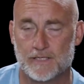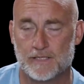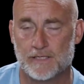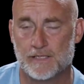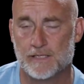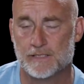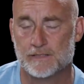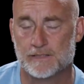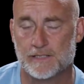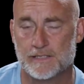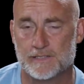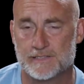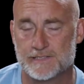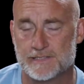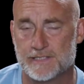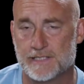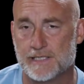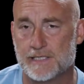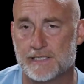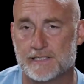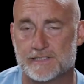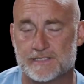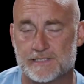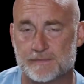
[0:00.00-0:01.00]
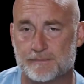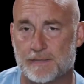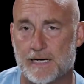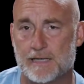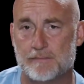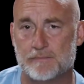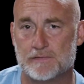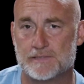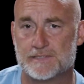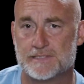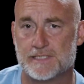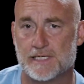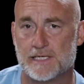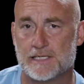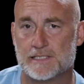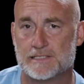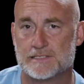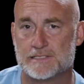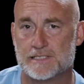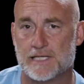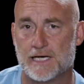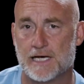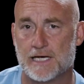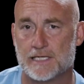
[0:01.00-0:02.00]
and it's this the Bible
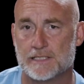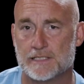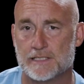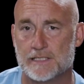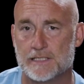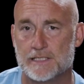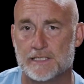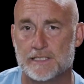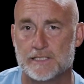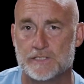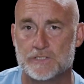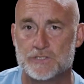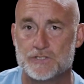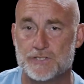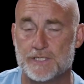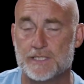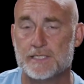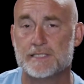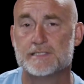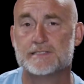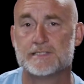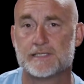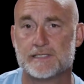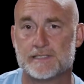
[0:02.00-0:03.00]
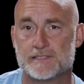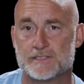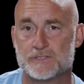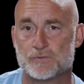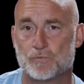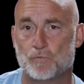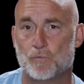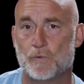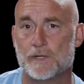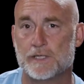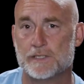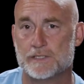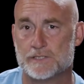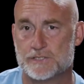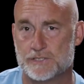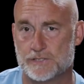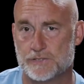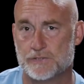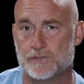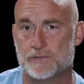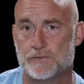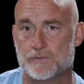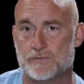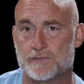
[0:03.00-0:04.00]
says that Jesus went
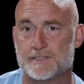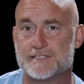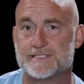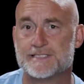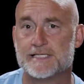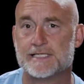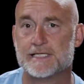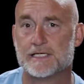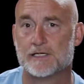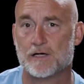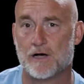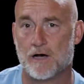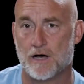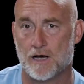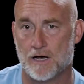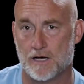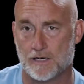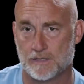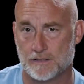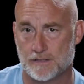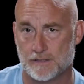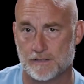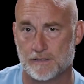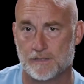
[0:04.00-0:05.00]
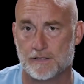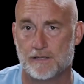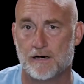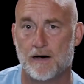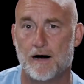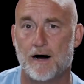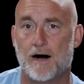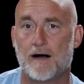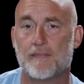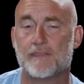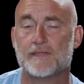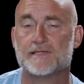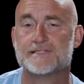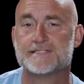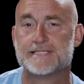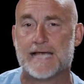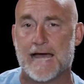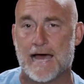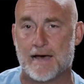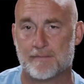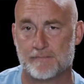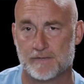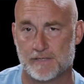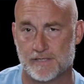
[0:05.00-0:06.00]
to the synagogue on the
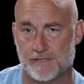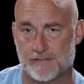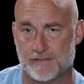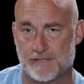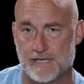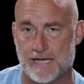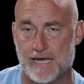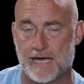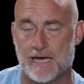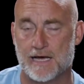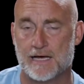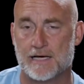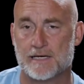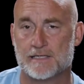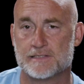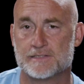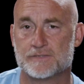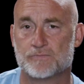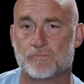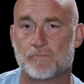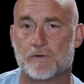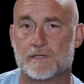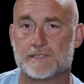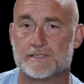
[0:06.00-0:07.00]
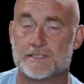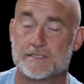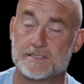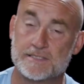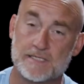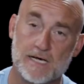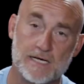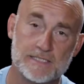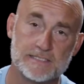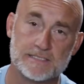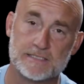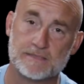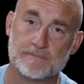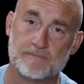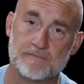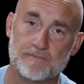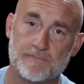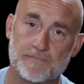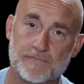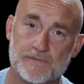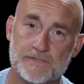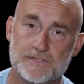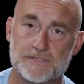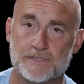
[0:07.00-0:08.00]
Sabbath, as was his custom.
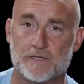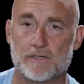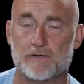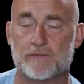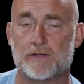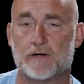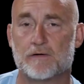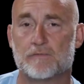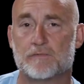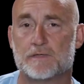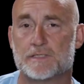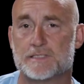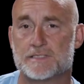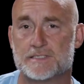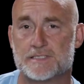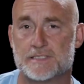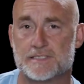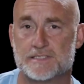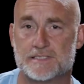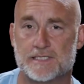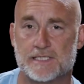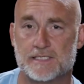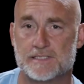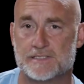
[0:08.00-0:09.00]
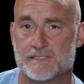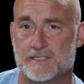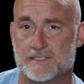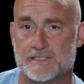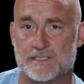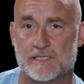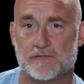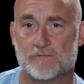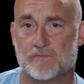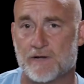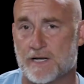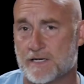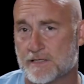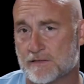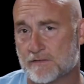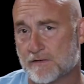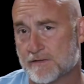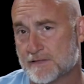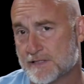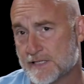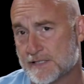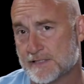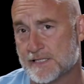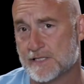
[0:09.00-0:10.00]
So there was this consistent,
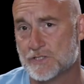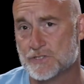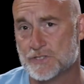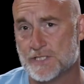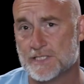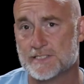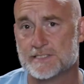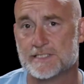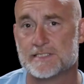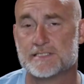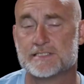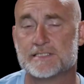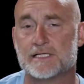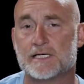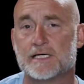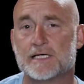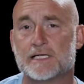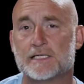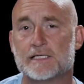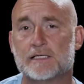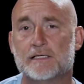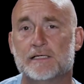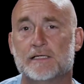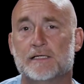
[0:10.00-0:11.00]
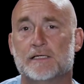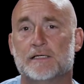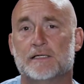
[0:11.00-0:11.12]
regular thing that Jesus did